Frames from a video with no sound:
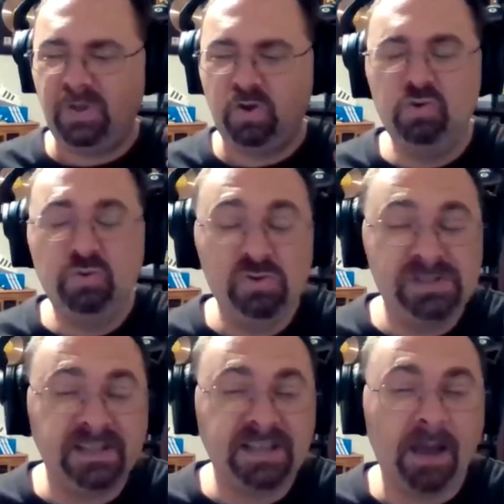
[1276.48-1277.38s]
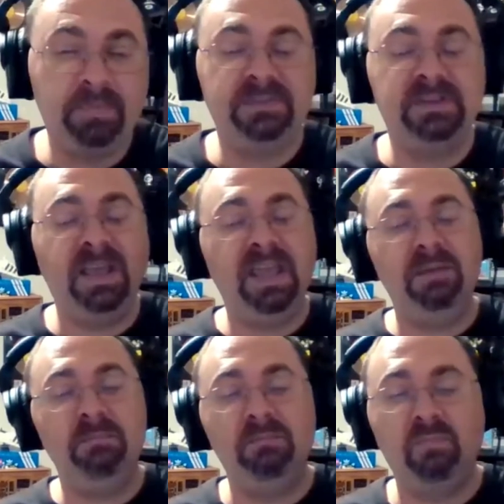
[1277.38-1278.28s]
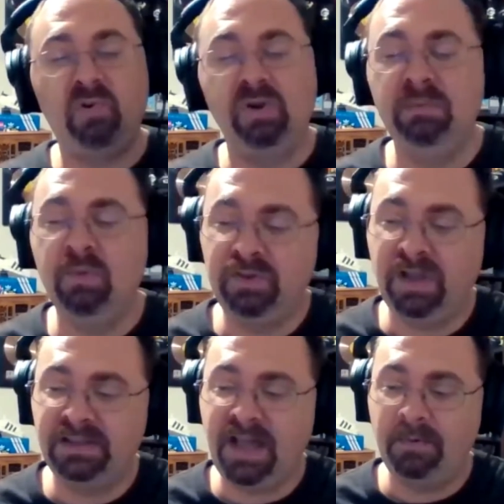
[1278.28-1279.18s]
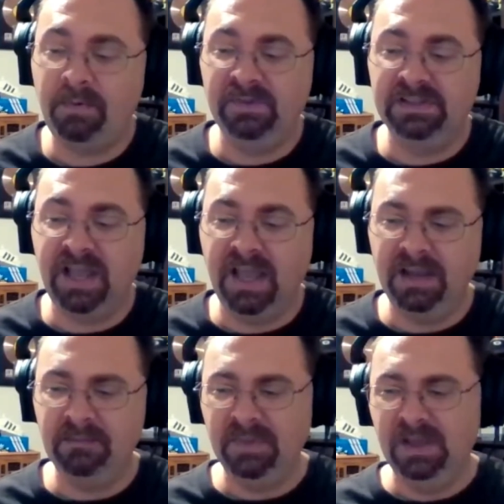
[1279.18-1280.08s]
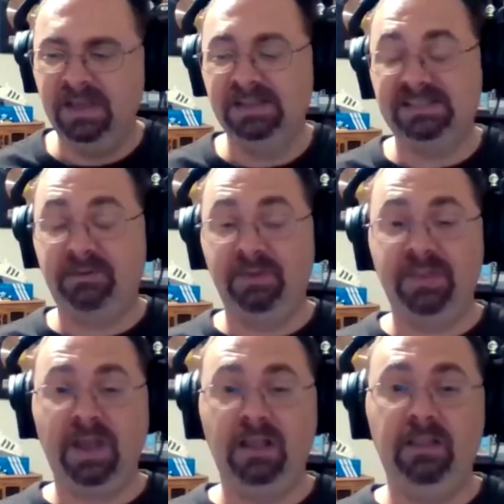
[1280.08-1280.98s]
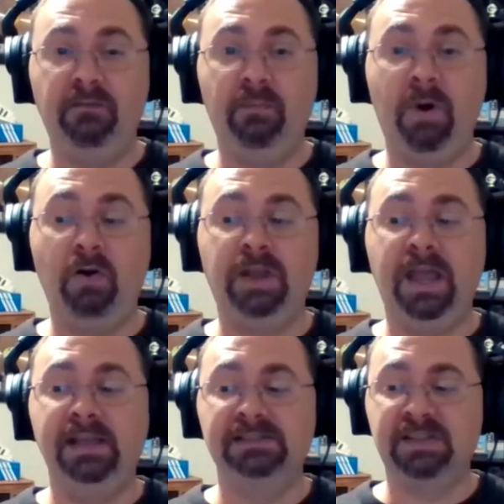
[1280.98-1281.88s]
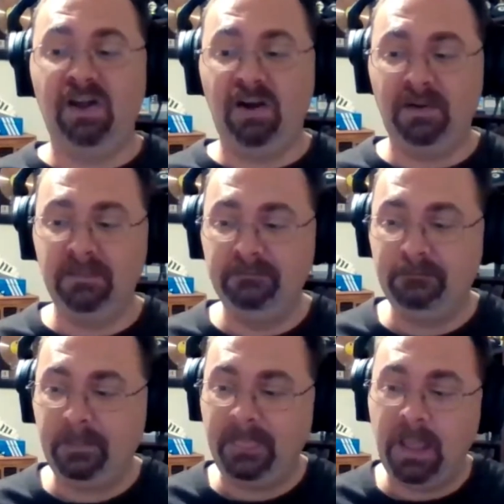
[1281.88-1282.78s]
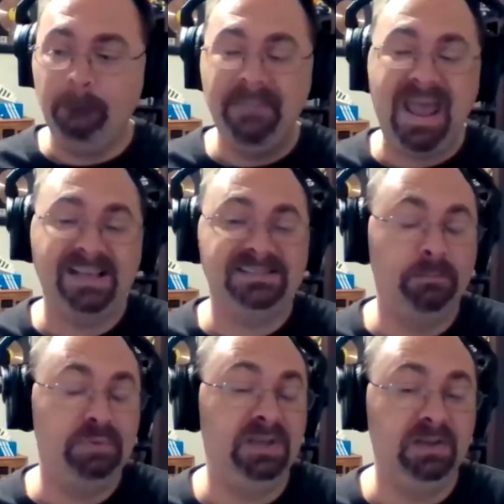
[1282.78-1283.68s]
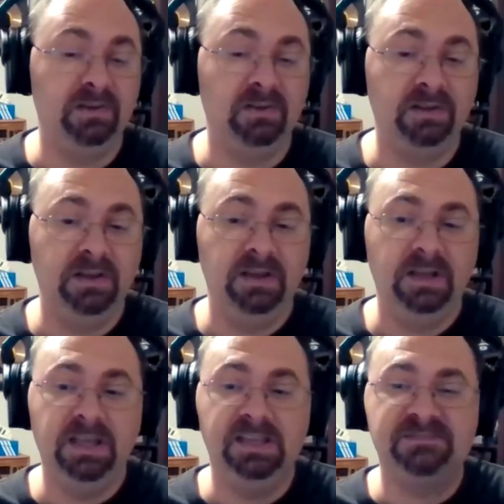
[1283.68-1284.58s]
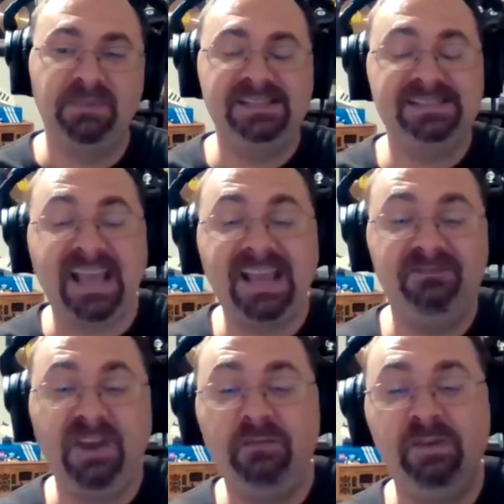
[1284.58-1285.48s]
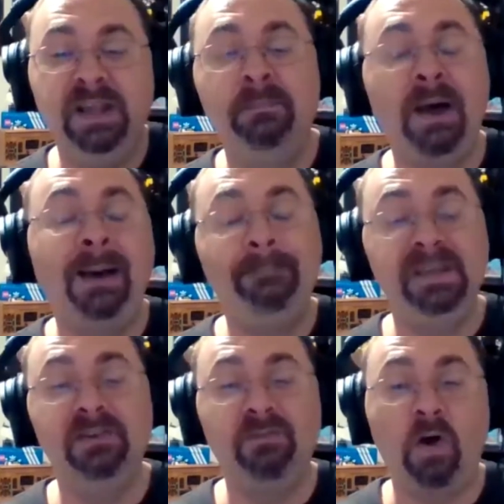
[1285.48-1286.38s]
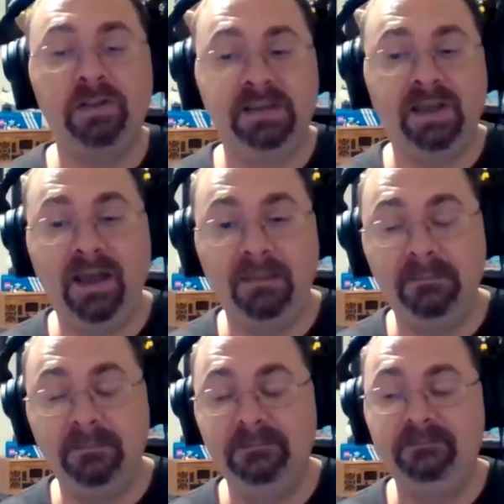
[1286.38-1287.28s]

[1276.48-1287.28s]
Guru's on top of his game. Primo's on top of his game. It's everything I love about Gangstar. And Mass Appeal is my second favorite hip hop beat of all time.